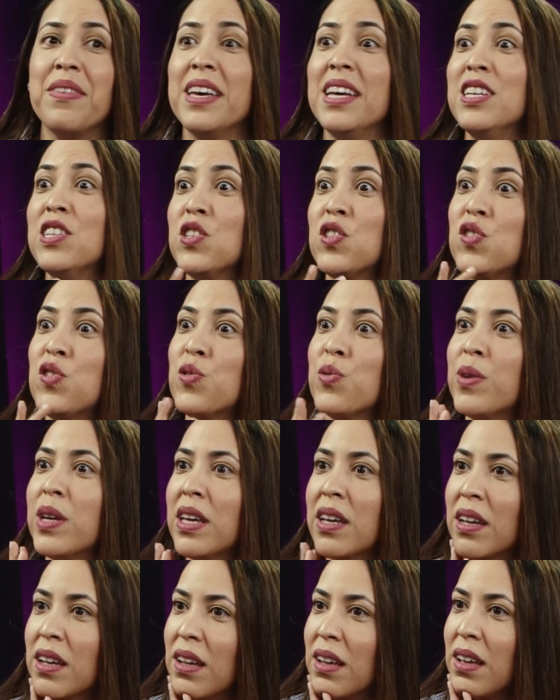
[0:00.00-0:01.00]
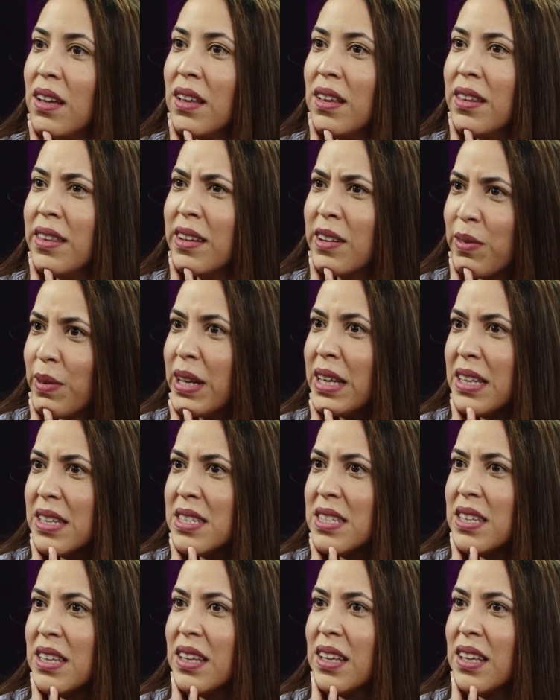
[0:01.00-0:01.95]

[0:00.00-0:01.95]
history degrees